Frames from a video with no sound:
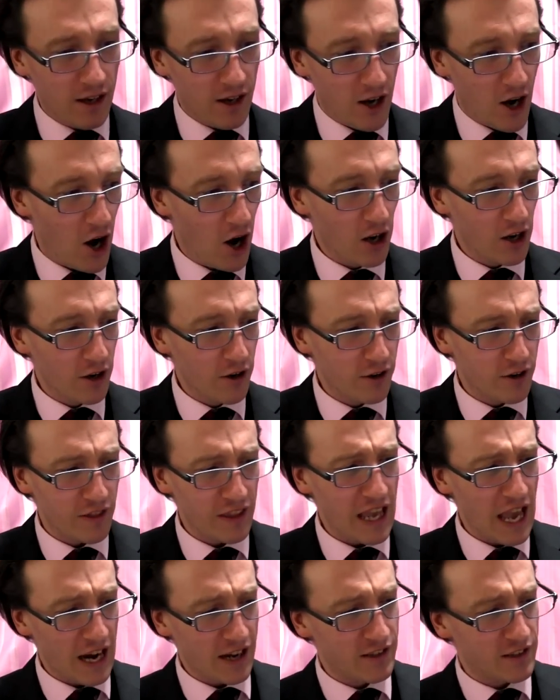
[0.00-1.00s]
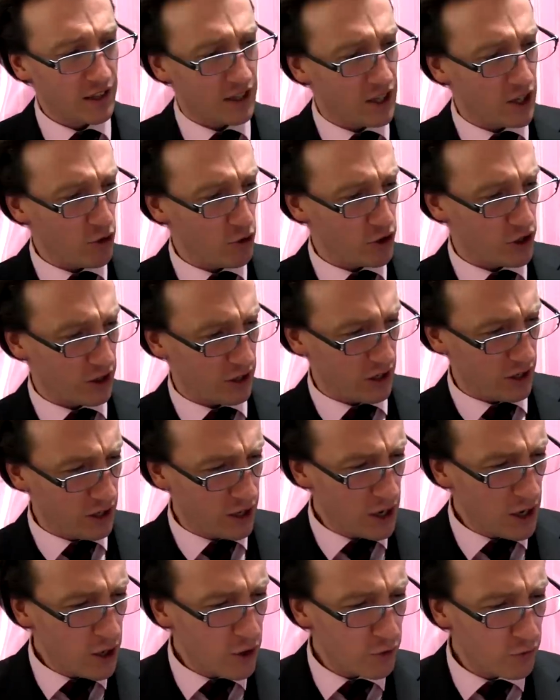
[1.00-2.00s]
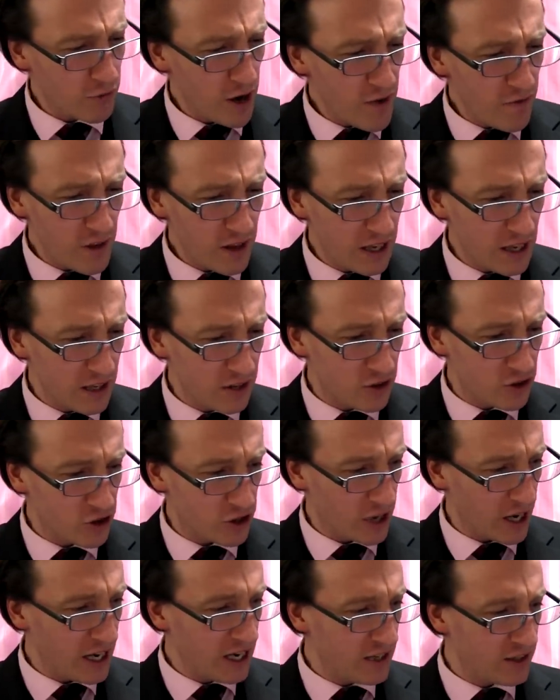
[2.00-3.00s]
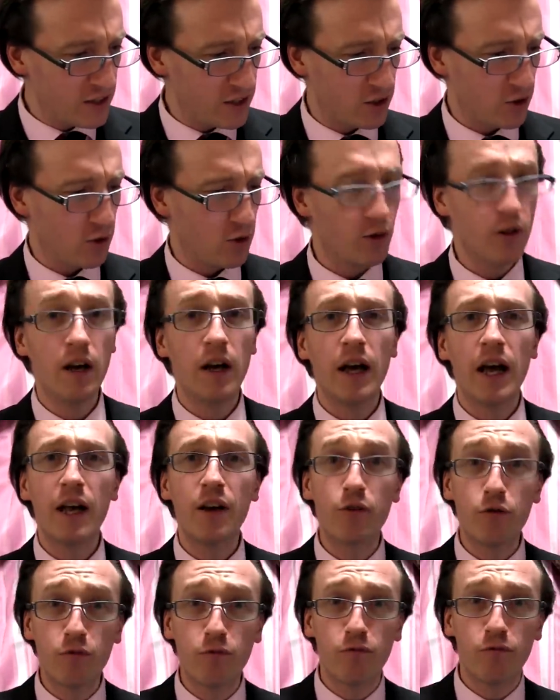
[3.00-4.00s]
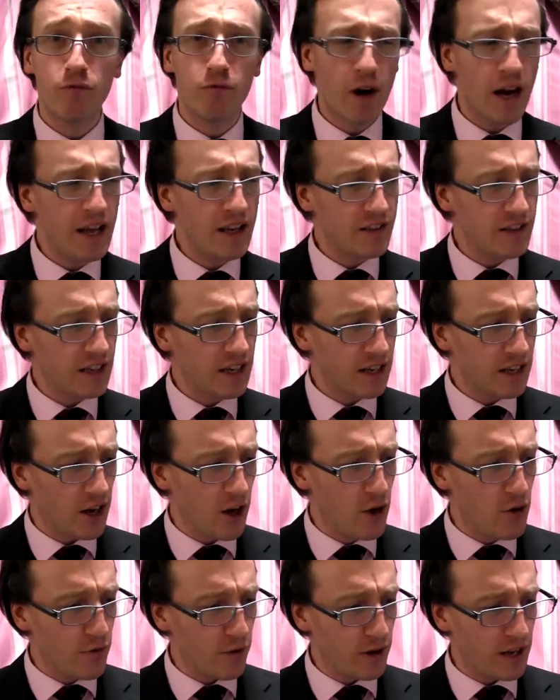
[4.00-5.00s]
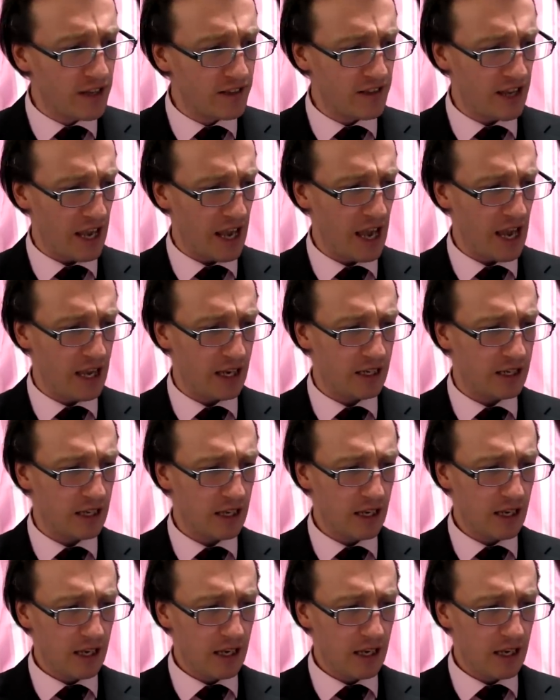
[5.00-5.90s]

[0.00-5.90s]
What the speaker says: hollered the executioner, revving his chainsaw and raising it over his head.